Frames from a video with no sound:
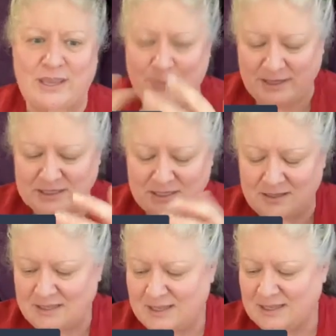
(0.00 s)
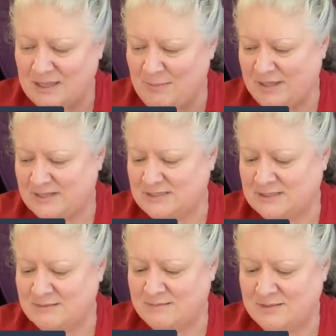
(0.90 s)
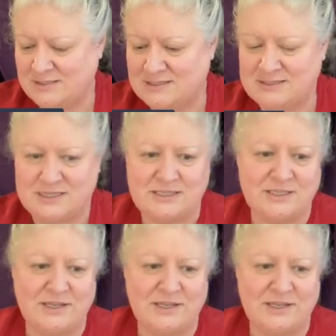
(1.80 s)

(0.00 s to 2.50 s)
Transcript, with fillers: get back to, get back to, to center.